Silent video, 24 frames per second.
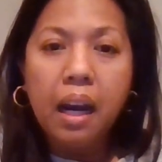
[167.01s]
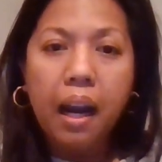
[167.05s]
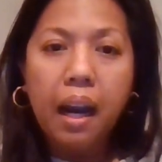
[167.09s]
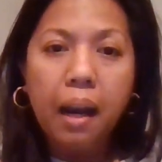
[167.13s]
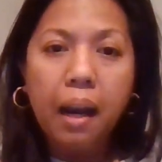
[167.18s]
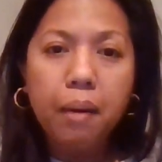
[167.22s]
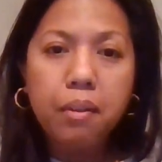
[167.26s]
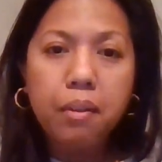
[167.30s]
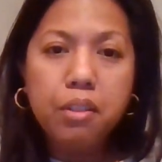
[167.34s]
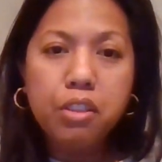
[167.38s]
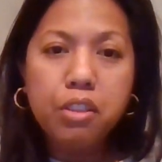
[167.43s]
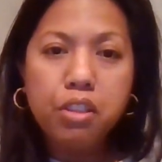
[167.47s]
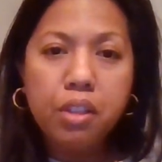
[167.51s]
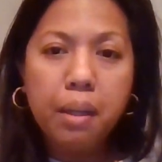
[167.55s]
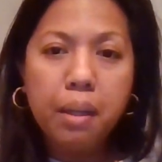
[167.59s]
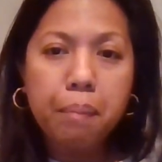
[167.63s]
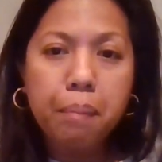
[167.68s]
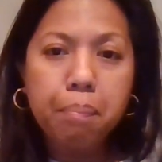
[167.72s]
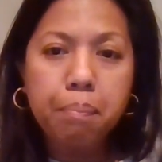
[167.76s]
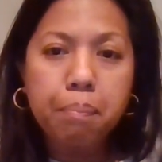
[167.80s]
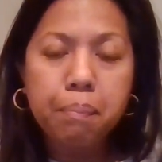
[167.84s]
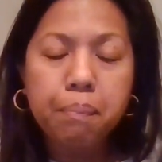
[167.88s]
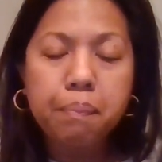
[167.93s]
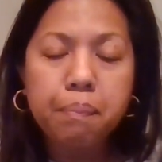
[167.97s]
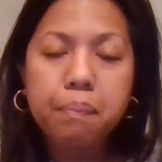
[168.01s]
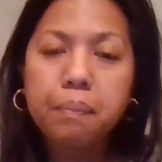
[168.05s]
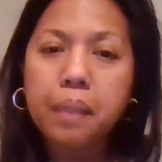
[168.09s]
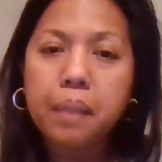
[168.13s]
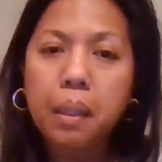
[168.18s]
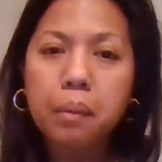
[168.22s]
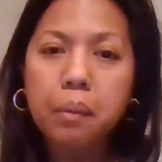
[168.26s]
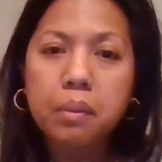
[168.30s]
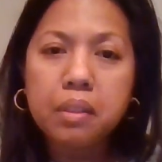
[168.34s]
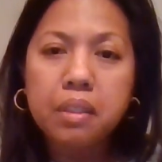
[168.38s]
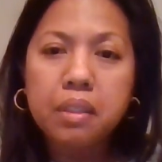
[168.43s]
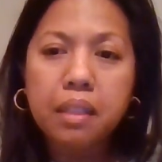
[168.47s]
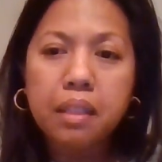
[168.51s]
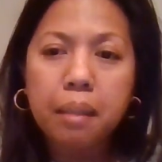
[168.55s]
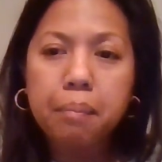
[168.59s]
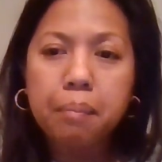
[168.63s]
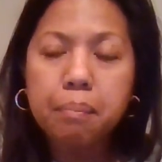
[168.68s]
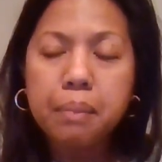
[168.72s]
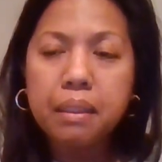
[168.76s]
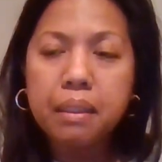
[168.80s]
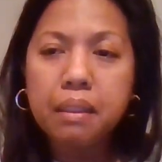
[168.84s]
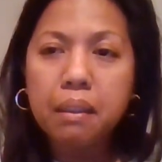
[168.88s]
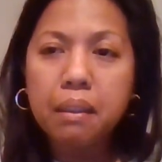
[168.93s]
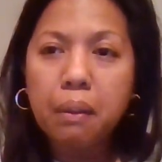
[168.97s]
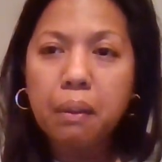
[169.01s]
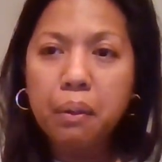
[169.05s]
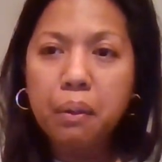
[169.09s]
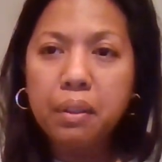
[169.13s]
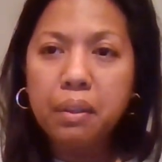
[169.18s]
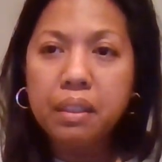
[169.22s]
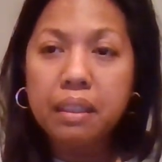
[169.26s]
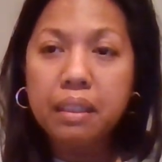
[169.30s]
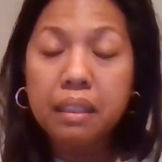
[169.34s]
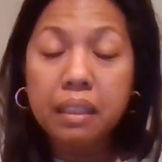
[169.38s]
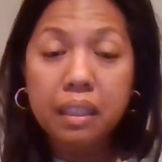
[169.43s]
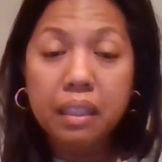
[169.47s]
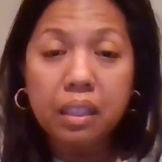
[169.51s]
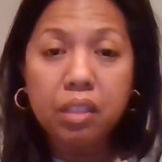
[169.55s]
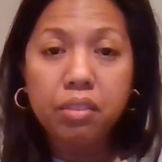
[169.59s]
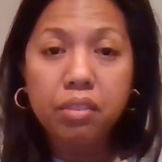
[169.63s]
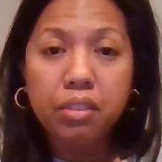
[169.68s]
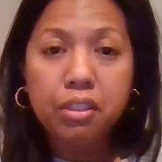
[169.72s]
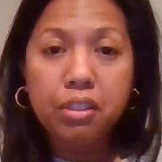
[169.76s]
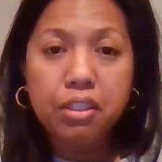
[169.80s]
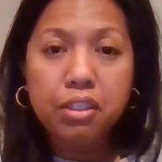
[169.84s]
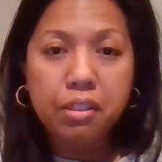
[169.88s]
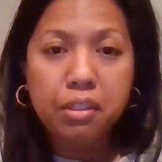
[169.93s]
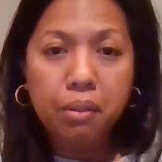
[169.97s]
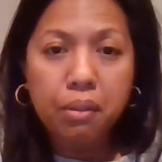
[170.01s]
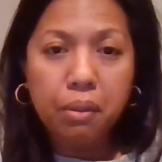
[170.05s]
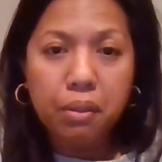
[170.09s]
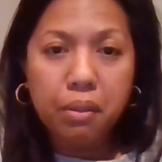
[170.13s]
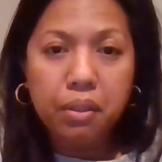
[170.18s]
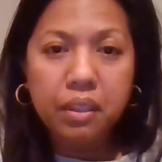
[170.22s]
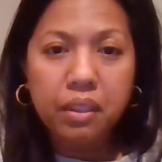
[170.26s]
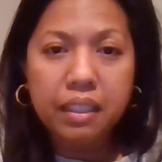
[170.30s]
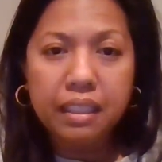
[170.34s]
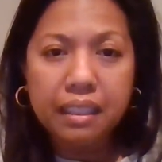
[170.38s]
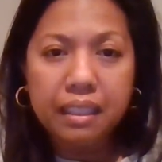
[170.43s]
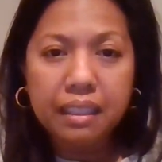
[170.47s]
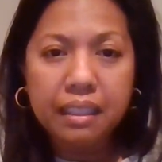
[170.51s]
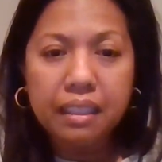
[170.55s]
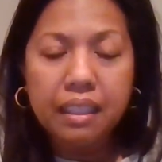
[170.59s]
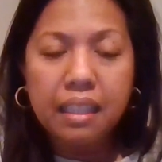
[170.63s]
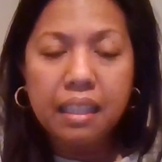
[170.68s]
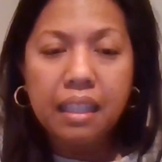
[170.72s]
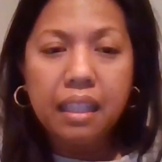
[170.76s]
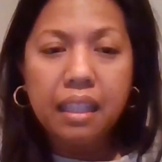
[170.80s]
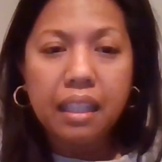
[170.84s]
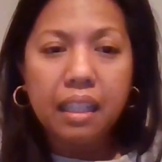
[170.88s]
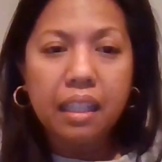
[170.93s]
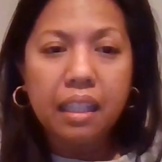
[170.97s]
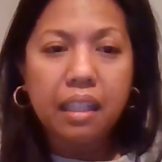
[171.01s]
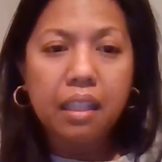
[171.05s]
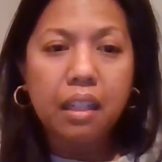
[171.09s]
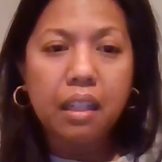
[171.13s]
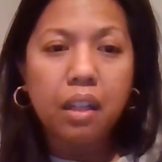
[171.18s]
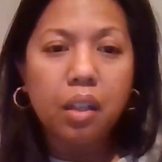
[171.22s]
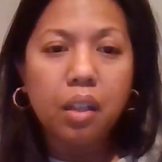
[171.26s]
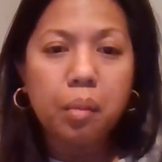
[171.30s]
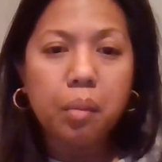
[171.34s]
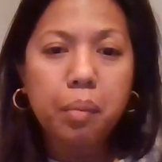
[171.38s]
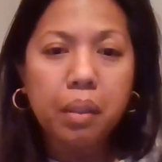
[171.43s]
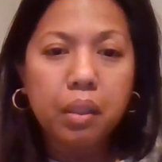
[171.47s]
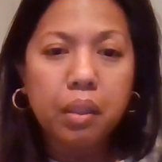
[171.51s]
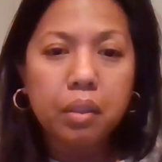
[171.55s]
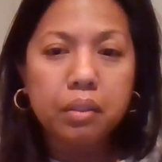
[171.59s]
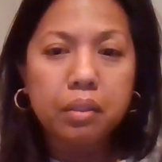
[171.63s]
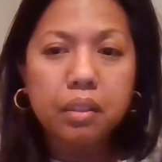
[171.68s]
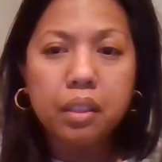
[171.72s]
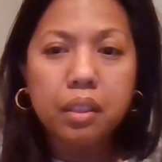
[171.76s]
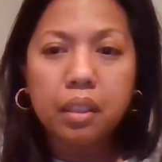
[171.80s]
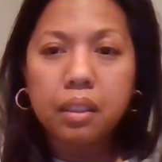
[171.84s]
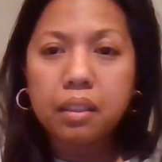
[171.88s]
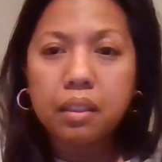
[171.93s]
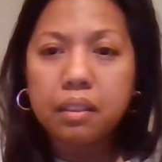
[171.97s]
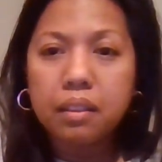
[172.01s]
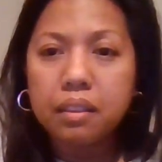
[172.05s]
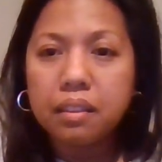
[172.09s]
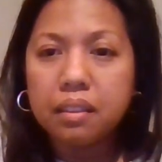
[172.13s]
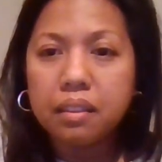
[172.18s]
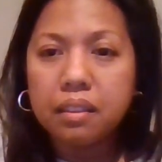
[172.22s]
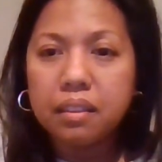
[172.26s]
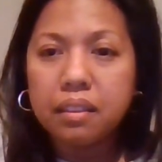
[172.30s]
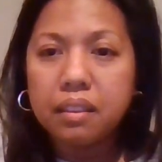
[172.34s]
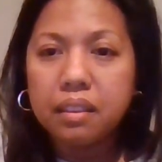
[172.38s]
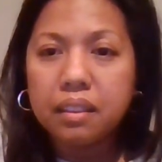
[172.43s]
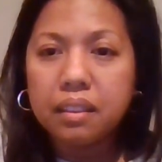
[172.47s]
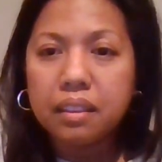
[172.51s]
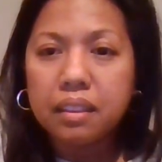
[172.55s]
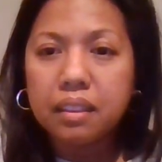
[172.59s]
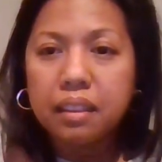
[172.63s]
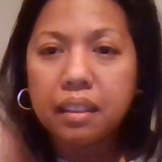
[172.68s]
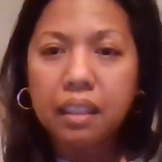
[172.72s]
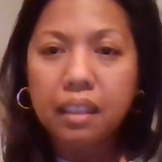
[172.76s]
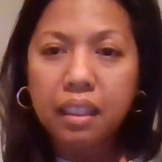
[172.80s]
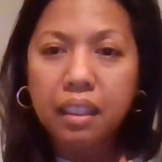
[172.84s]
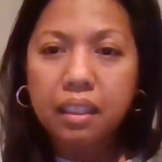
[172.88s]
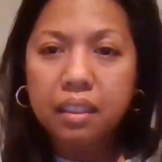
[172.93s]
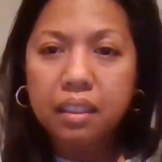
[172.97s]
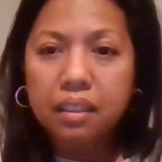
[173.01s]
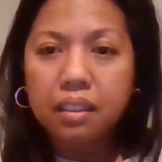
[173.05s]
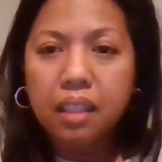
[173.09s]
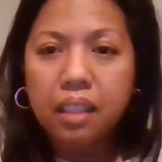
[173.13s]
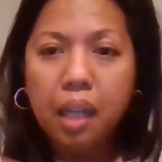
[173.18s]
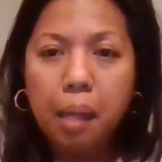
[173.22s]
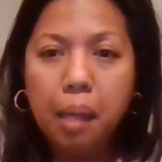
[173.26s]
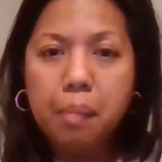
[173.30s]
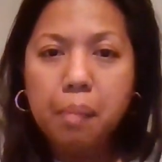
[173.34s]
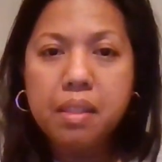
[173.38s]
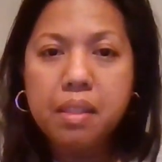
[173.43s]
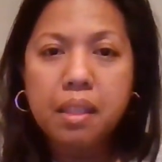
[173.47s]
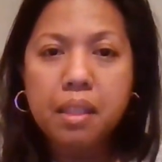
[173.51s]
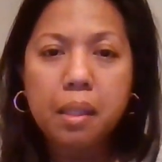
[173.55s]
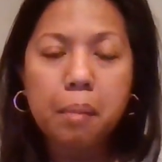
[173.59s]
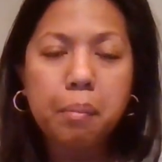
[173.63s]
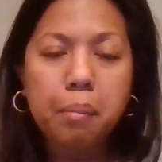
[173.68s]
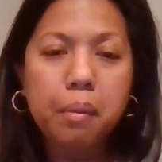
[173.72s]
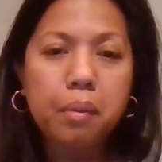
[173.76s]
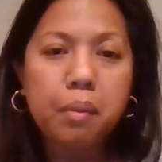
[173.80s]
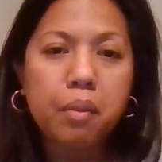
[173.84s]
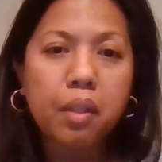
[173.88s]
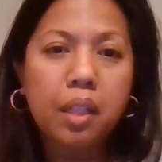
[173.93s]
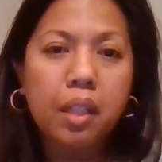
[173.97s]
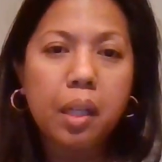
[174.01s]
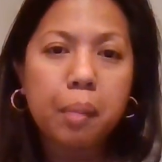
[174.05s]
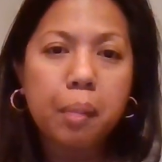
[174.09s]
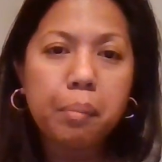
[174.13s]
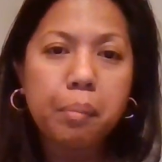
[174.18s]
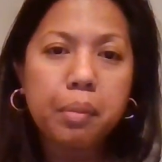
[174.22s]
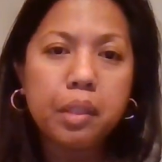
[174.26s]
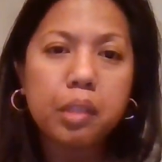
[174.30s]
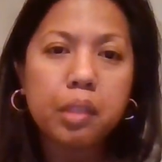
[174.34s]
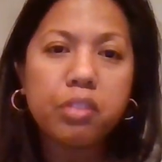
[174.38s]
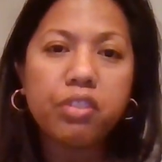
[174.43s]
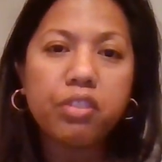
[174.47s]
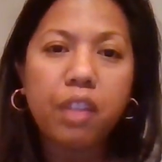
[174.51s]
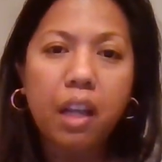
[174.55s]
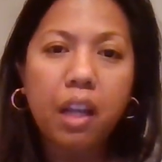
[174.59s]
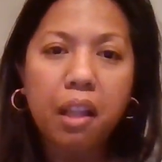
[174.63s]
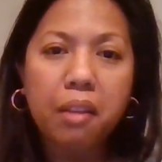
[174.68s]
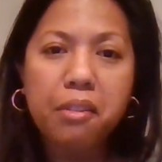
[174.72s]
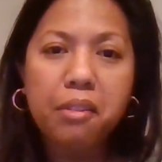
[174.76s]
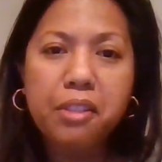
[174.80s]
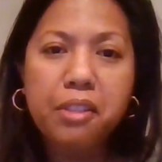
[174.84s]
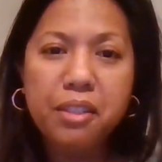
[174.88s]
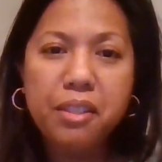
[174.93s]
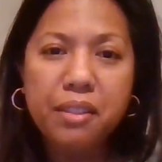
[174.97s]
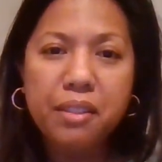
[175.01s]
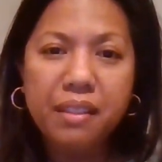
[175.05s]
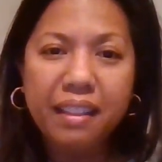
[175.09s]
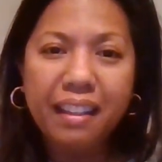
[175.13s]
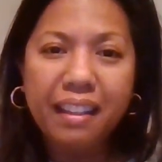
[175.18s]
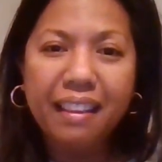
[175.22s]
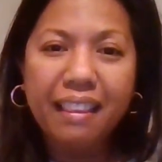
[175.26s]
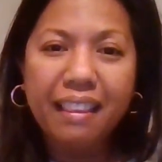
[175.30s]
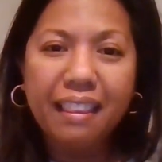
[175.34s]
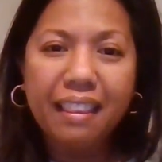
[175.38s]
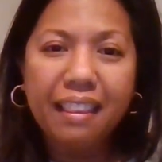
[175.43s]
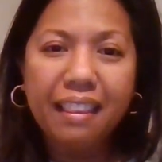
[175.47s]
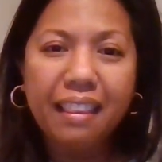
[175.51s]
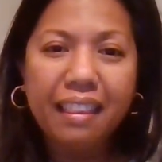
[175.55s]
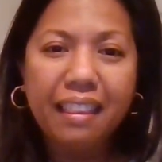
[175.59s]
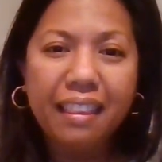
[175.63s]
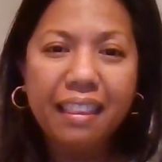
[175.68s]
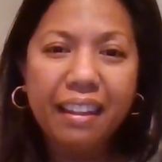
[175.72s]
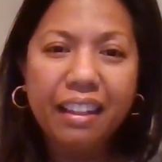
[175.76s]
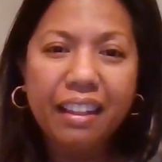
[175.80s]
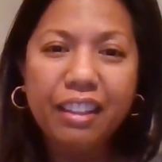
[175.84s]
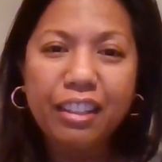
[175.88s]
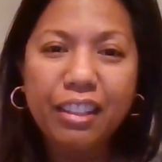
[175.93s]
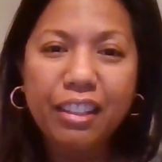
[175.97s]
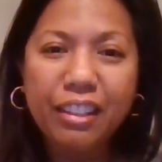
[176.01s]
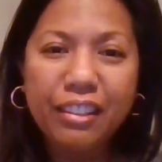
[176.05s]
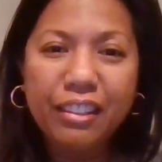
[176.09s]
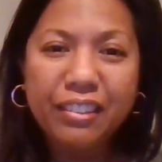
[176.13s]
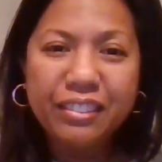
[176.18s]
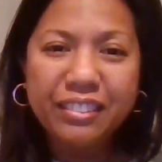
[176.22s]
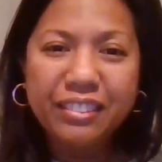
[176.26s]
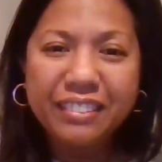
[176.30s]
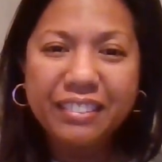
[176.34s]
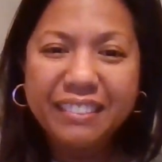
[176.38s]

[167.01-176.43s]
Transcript: I will drop I will drop below the link of our store in it, and I hope I could get a thumbs up of a couple of followers in it. Thank you.